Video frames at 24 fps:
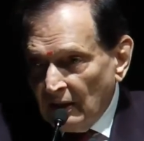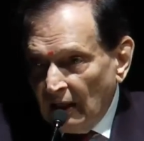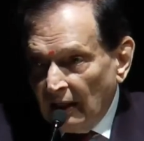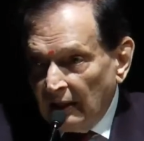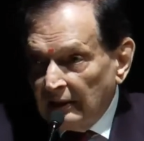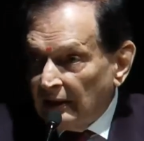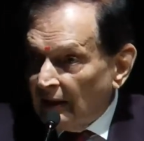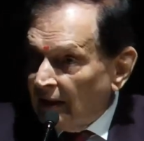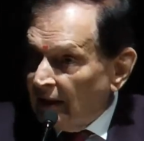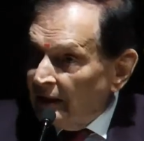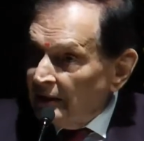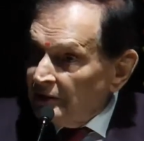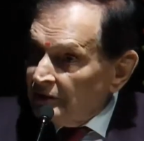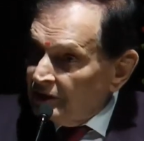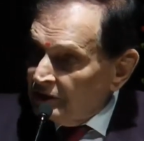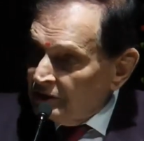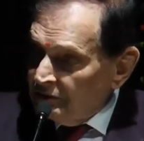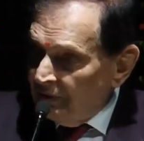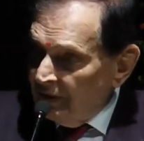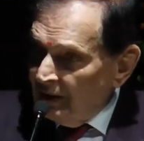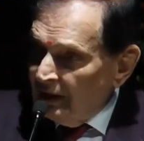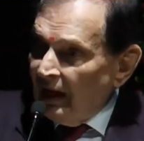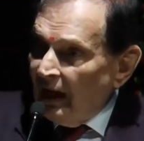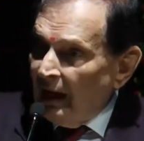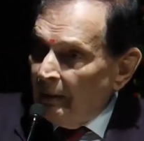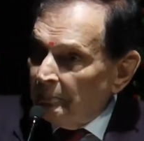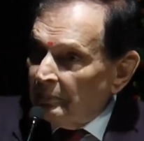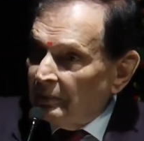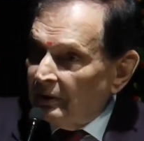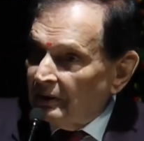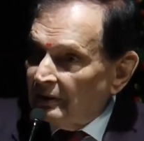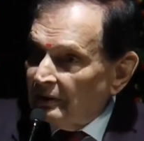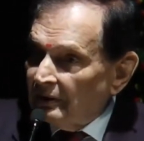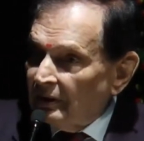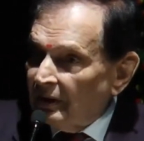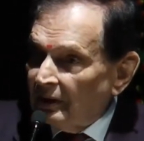and again she's very happy
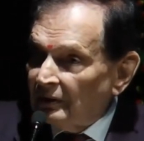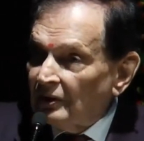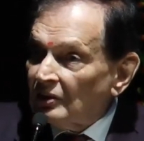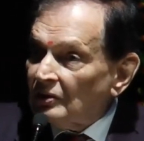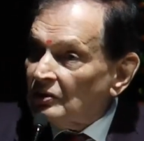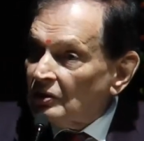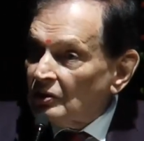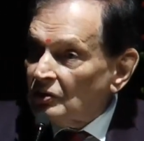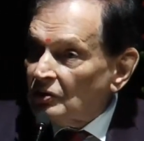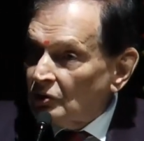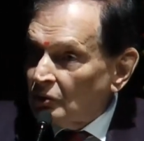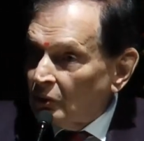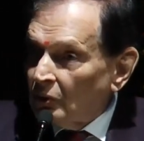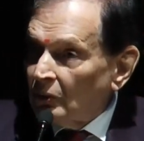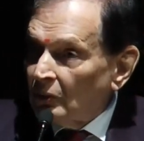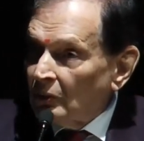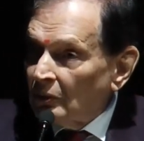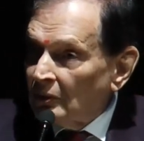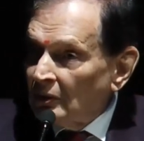that this is so.